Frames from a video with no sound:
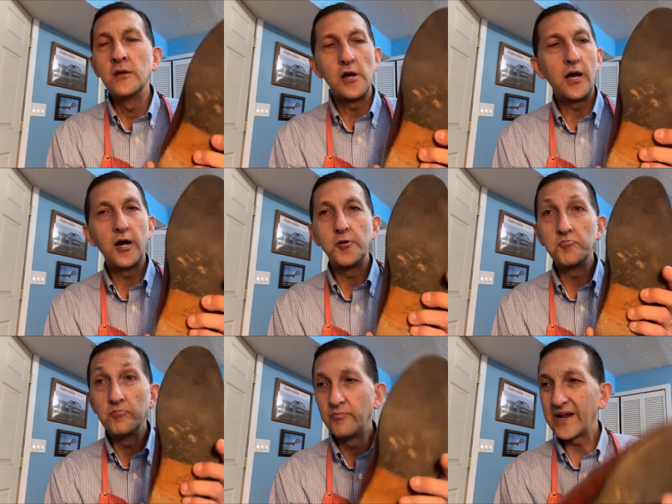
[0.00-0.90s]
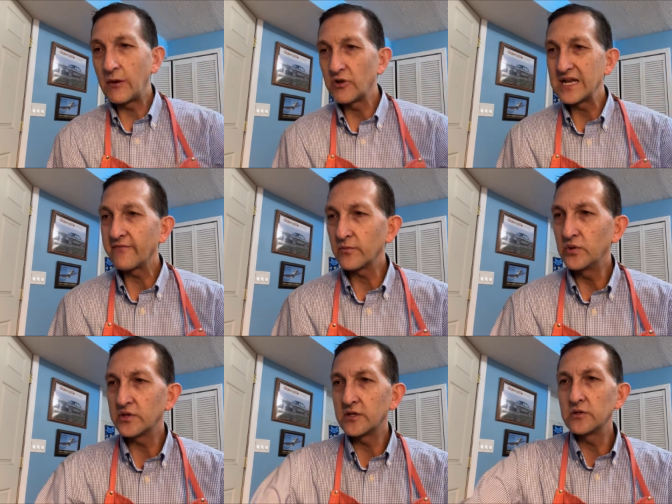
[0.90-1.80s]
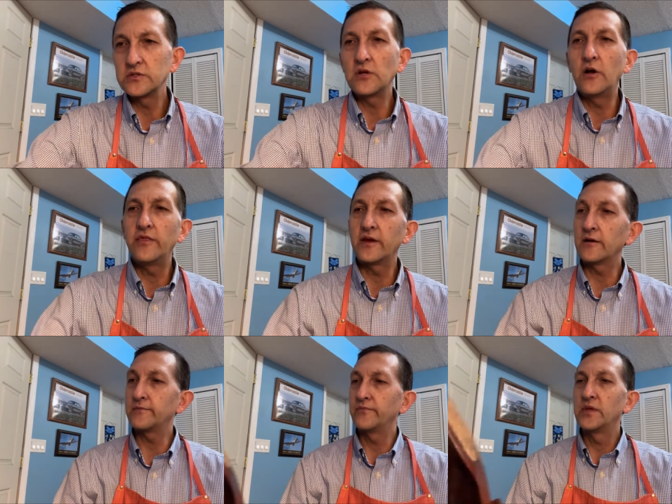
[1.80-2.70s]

Um, but I would never put those on there